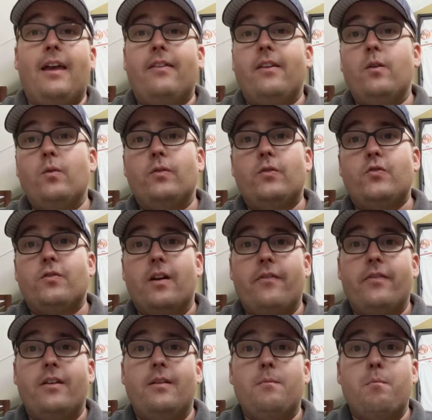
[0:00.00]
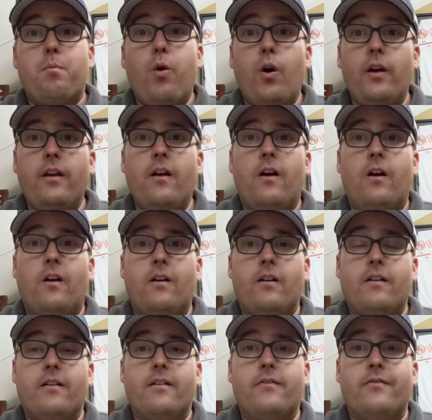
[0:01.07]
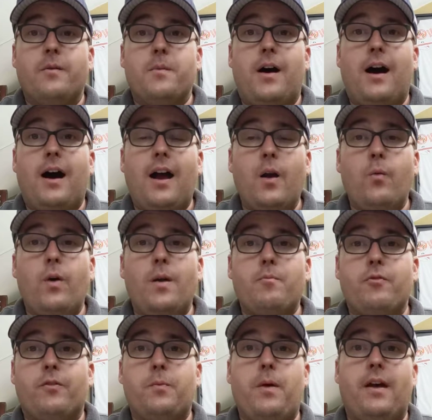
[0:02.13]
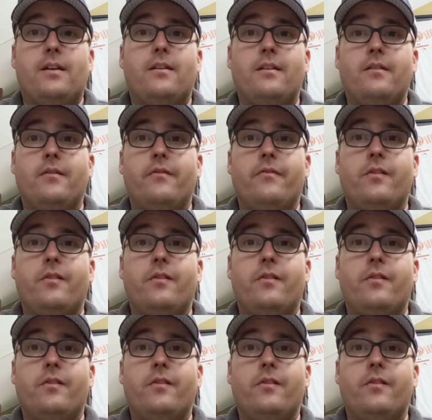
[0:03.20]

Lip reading: And it was driven pretty hard from a highway perspective